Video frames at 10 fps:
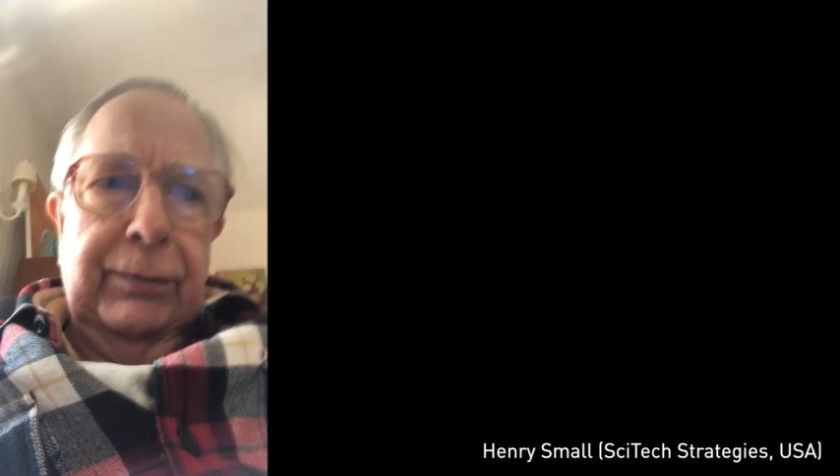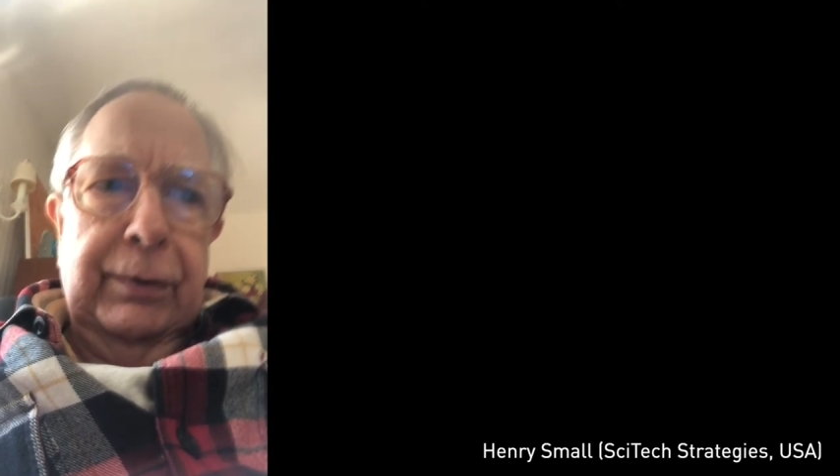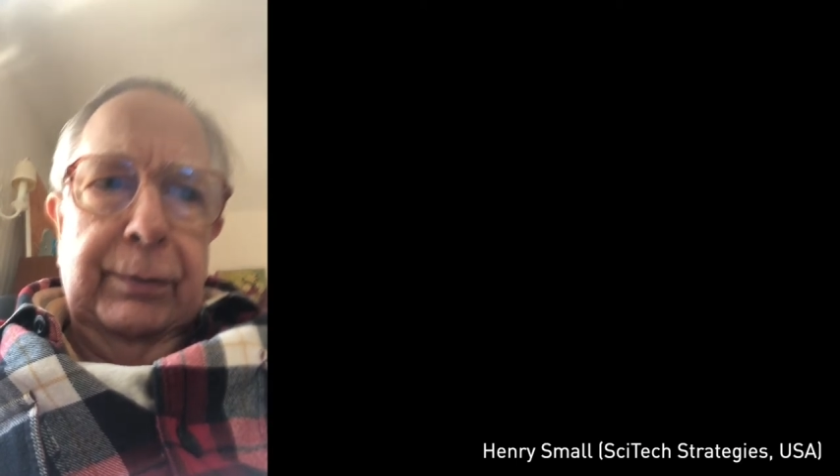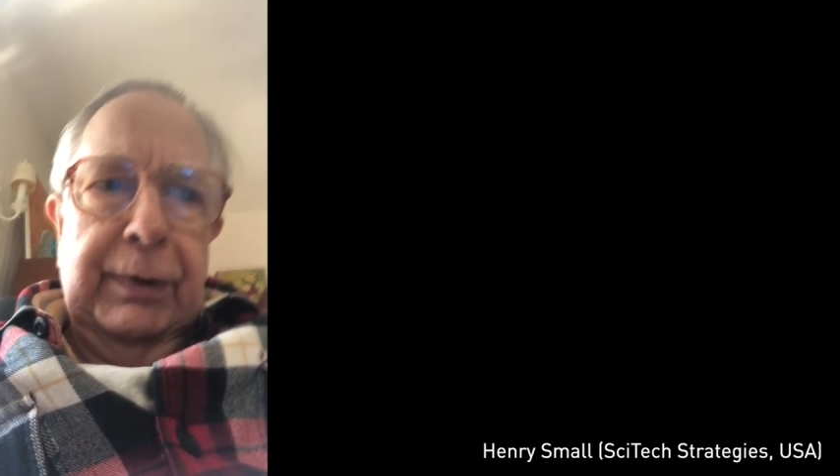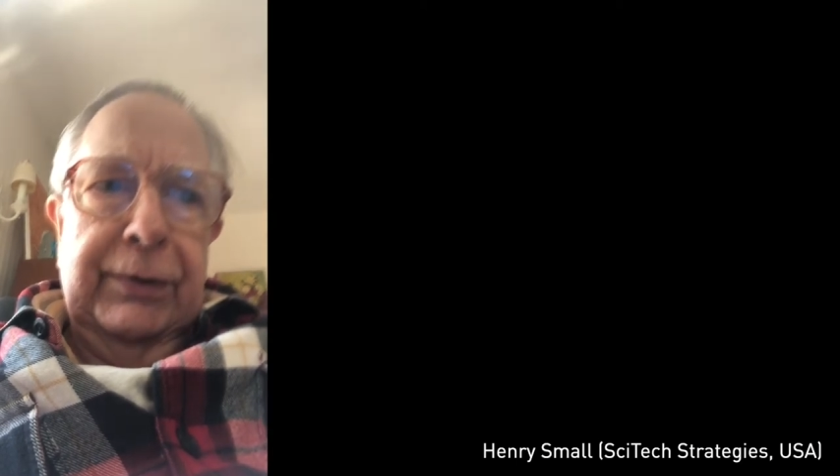
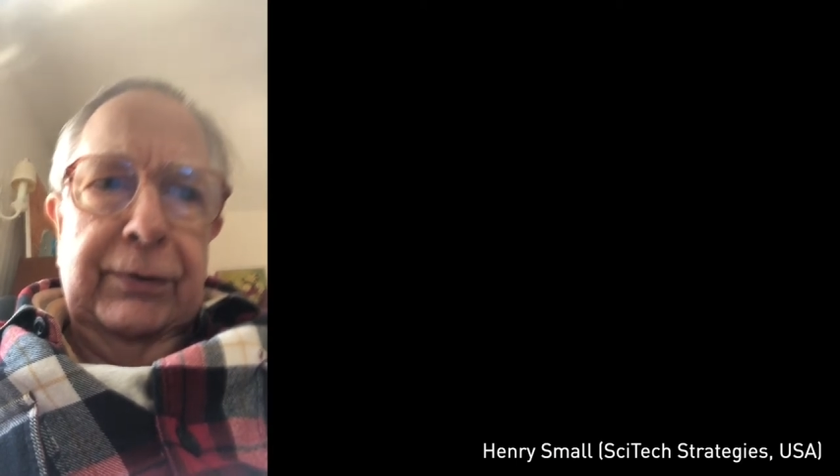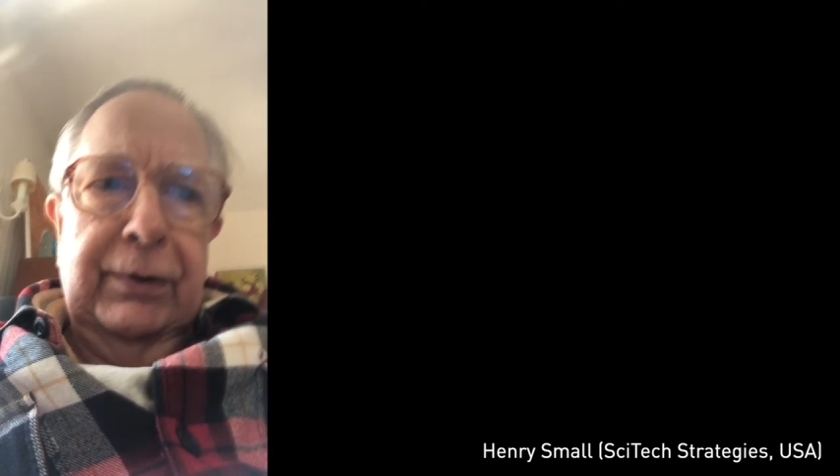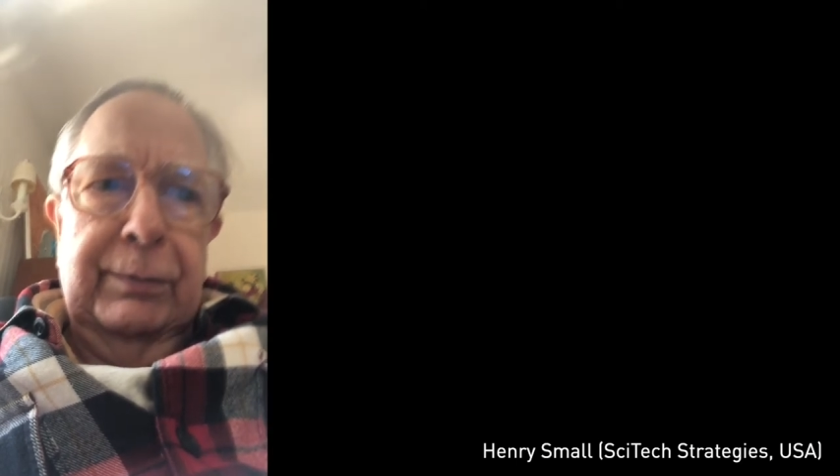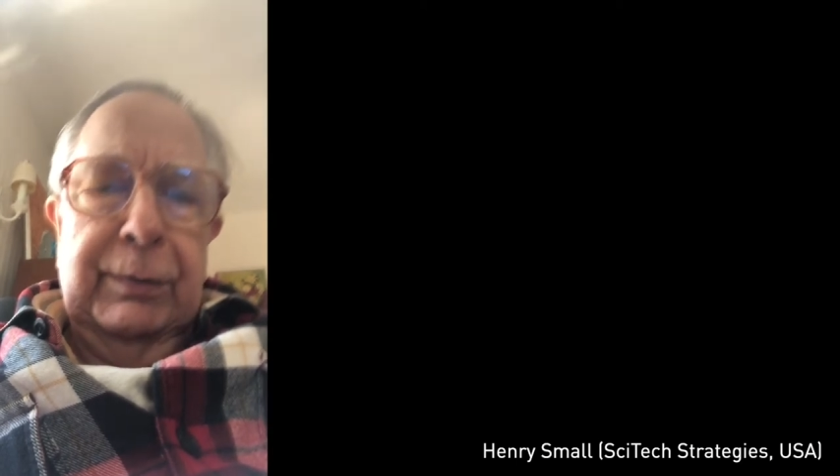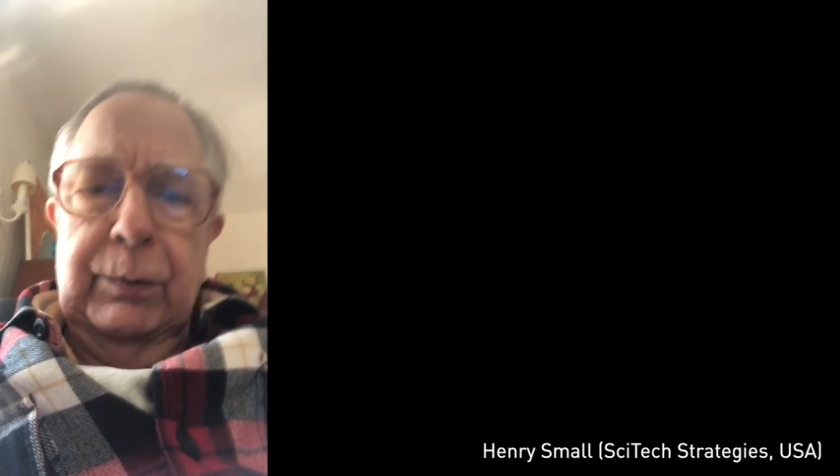where my
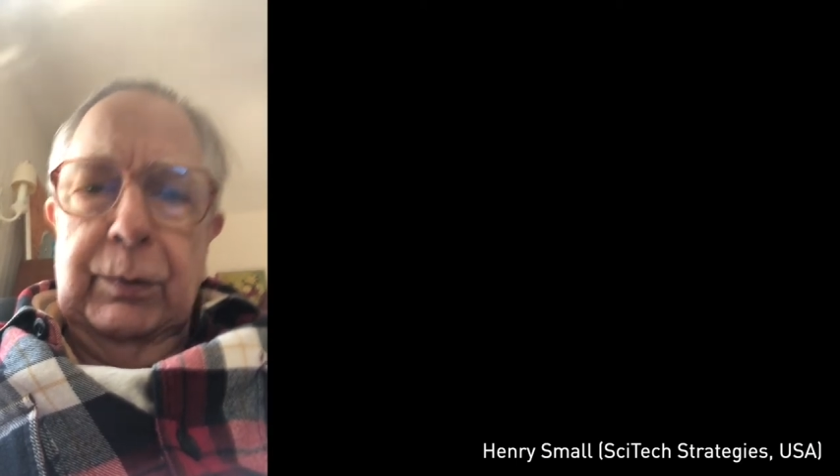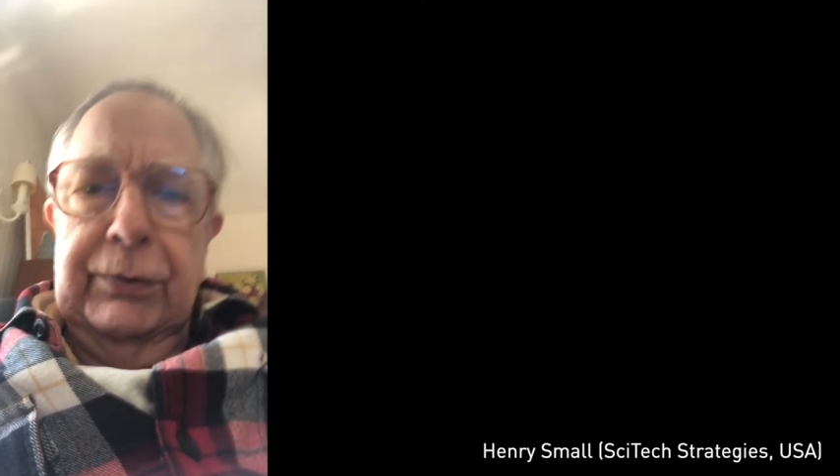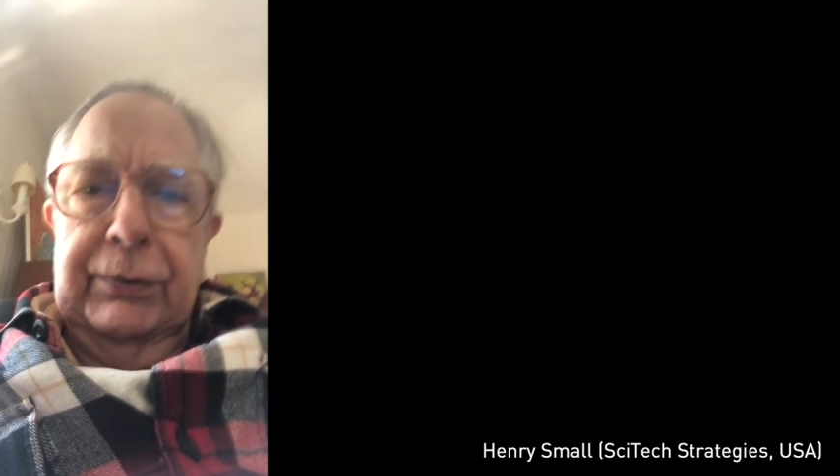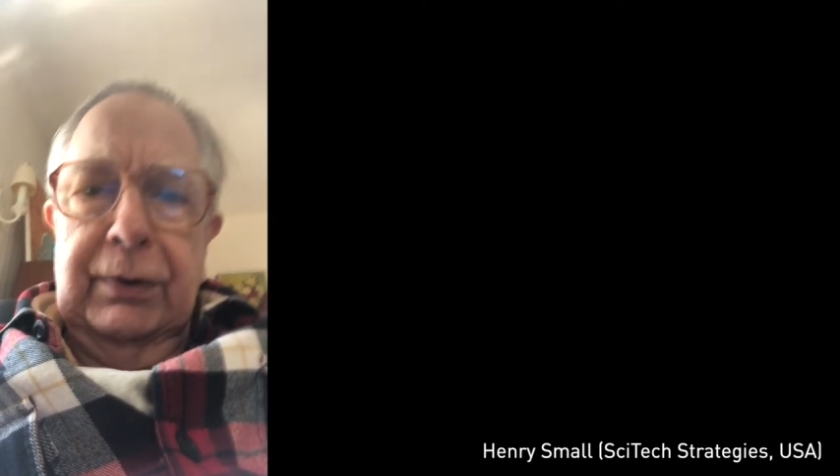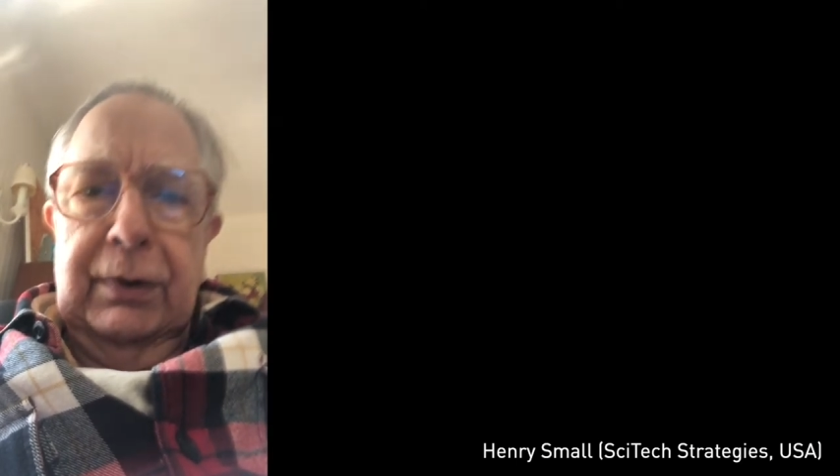assignment
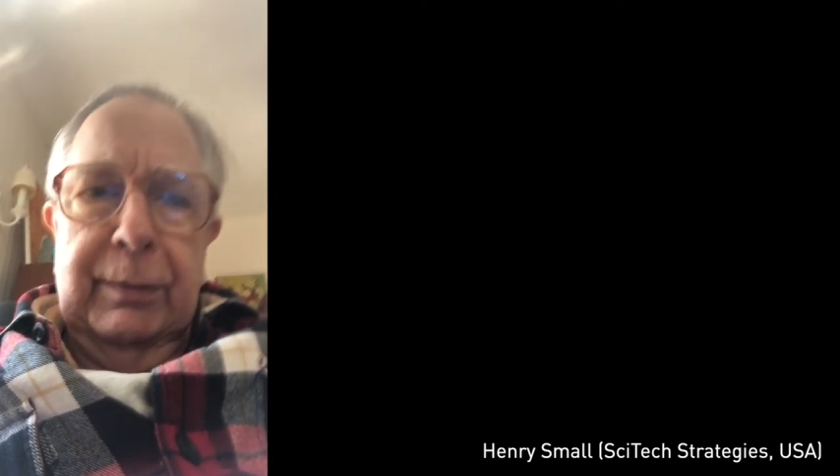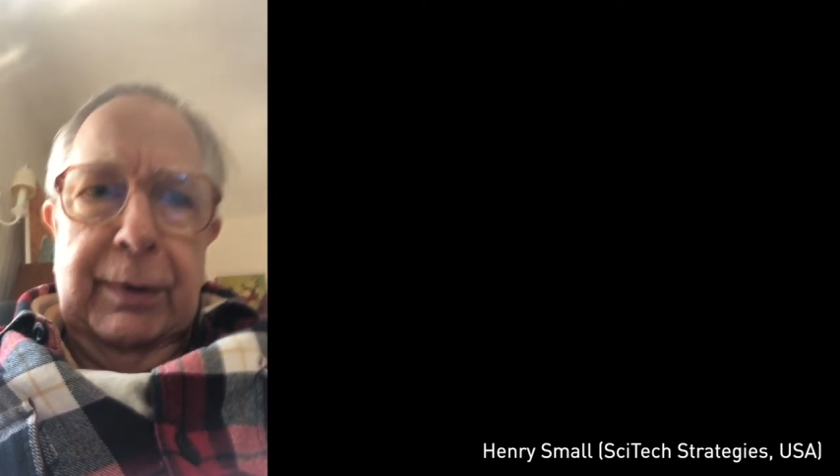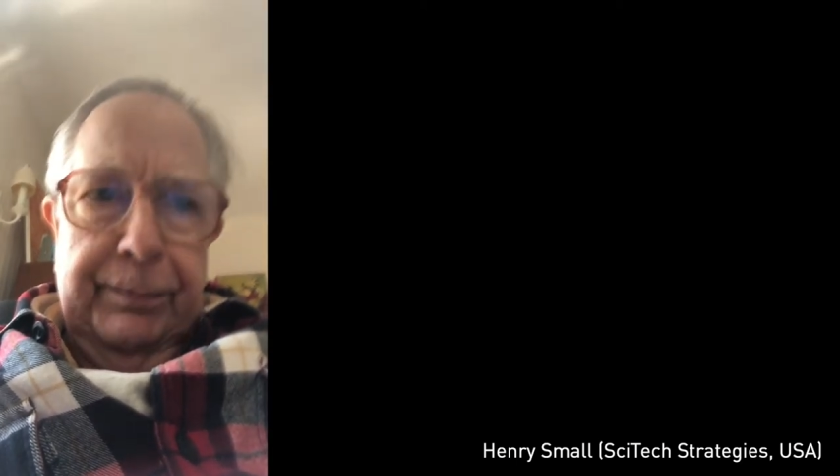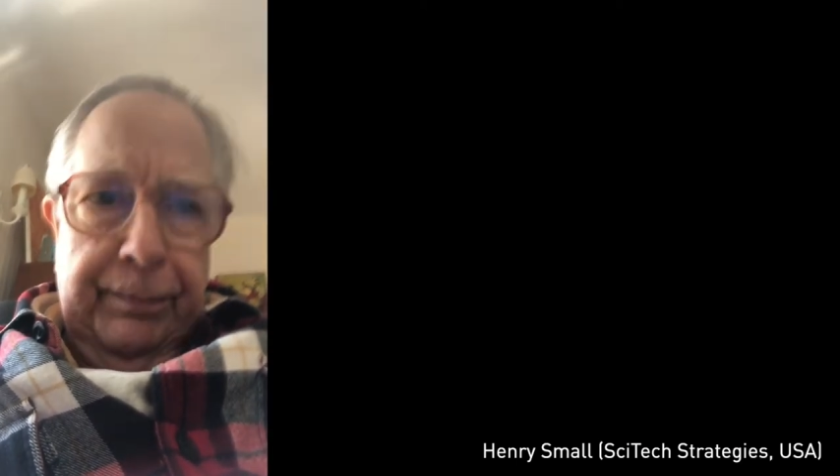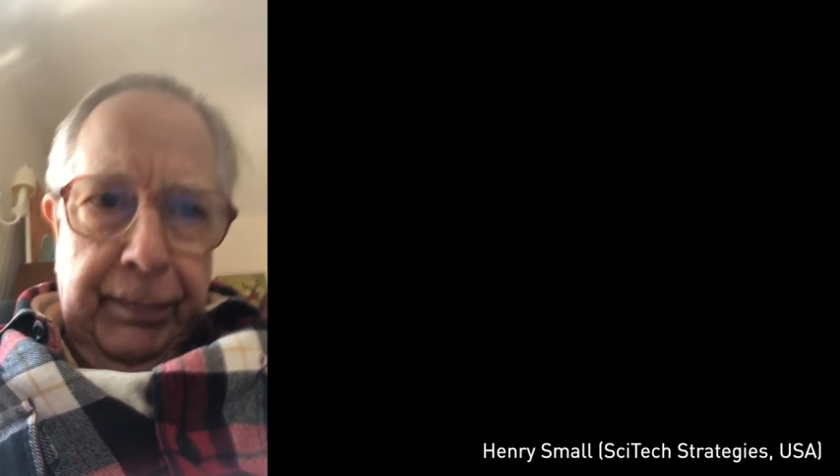was to come up